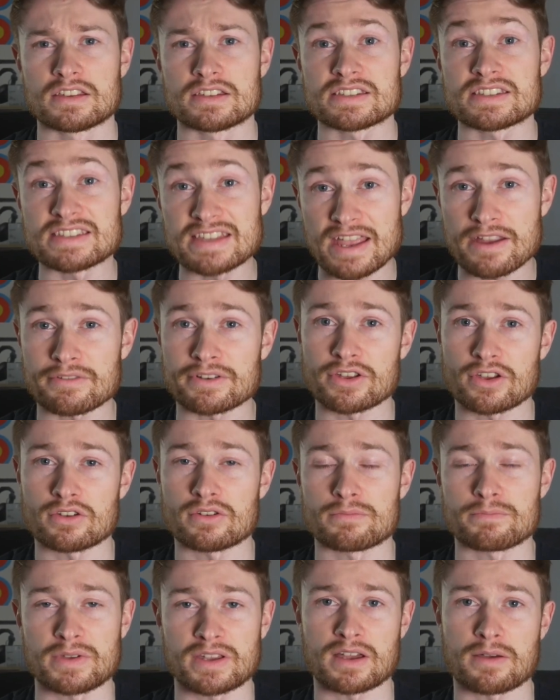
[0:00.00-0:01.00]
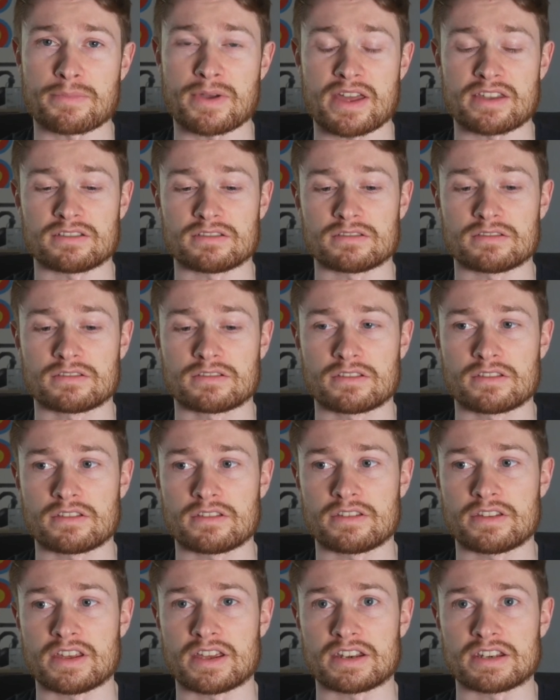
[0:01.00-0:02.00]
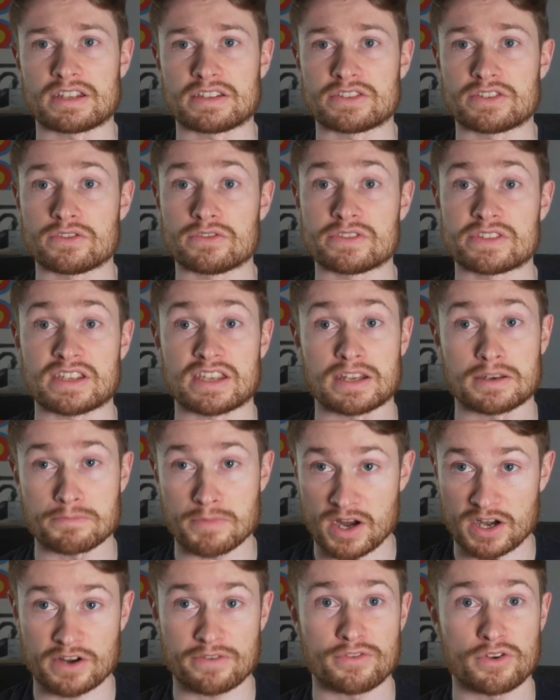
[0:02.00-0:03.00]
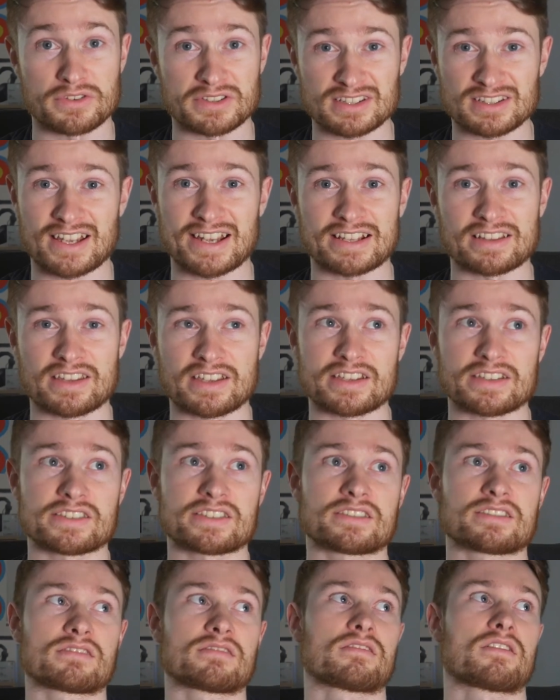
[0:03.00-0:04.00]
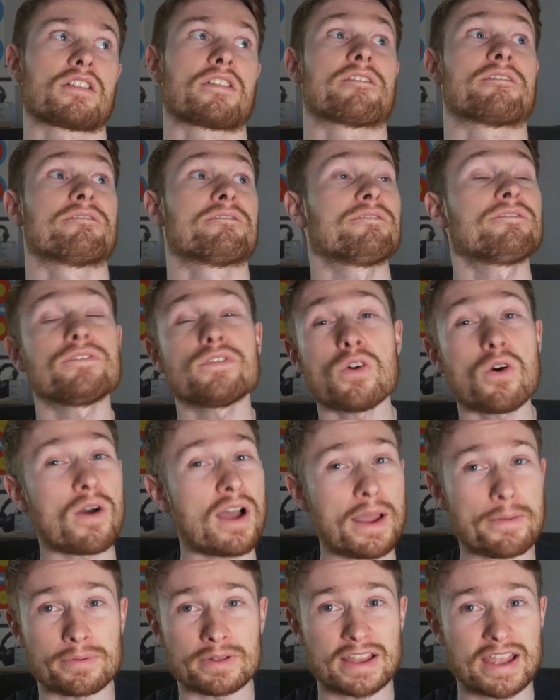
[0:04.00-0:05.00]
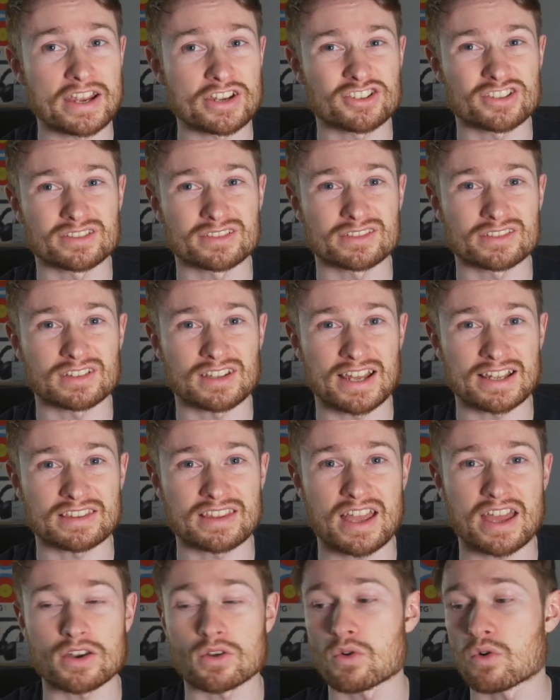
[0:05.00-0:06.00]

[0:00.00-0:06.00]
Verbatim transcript: stereo pickup pattern that is used in microphones like this for applications like that.